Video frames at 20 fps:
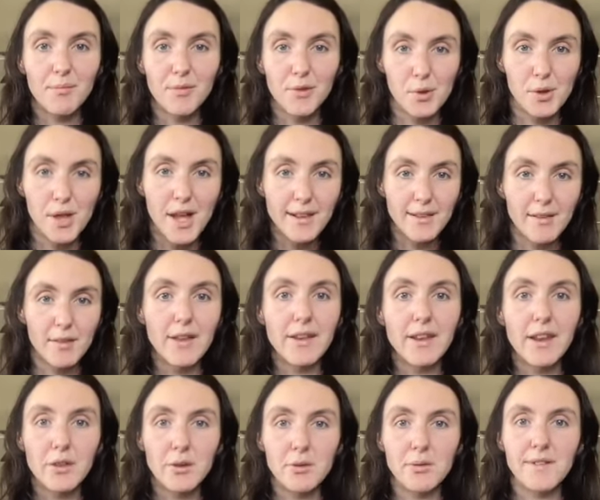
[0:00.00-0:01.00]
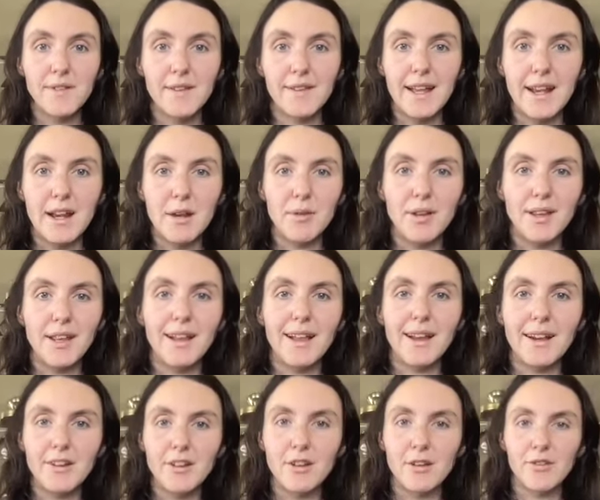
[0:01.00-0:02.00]
So that's another reason that I really
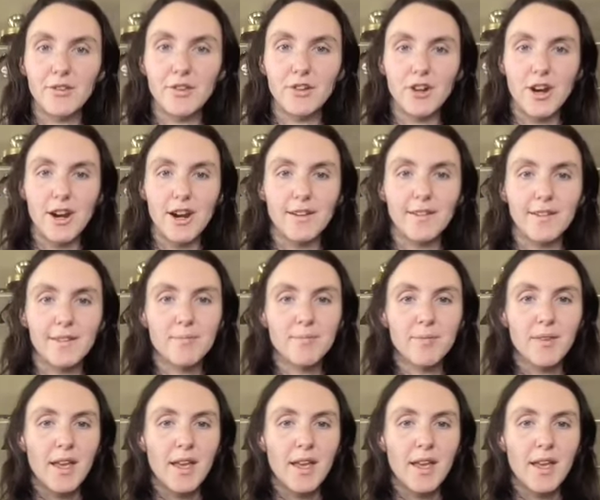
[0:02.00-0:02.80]
like to use the jars.